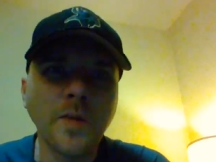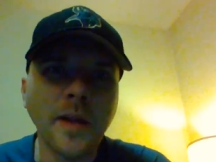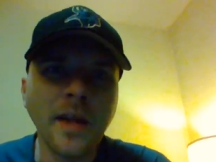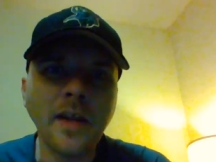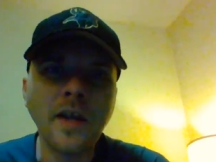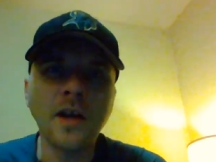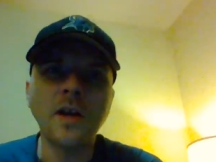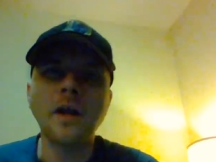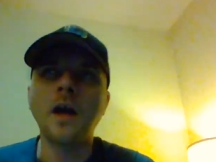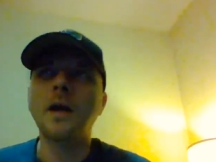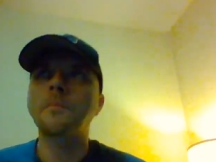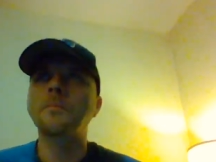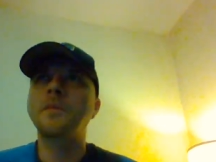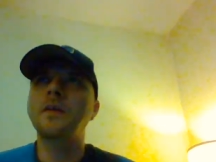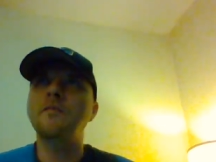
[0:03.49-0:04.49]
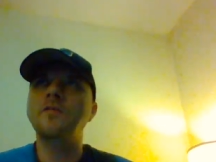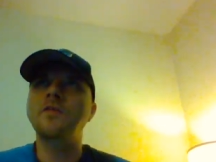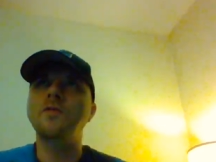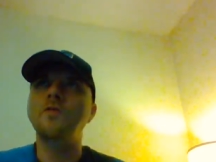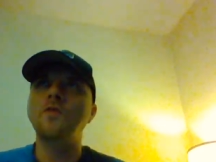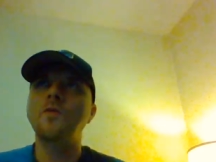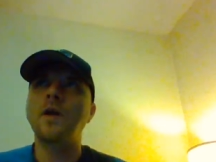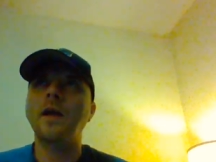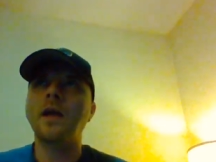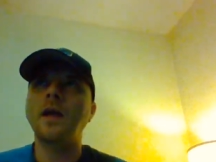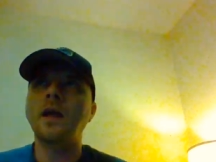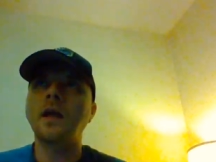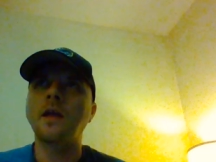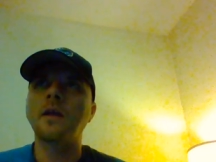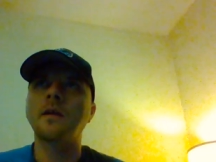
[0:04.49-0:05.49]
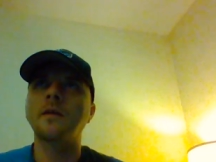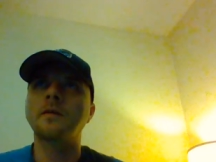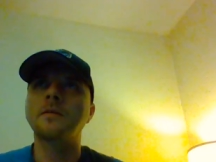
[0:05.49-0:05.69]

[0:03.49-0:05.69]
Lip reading: 28 here. I'm giving you a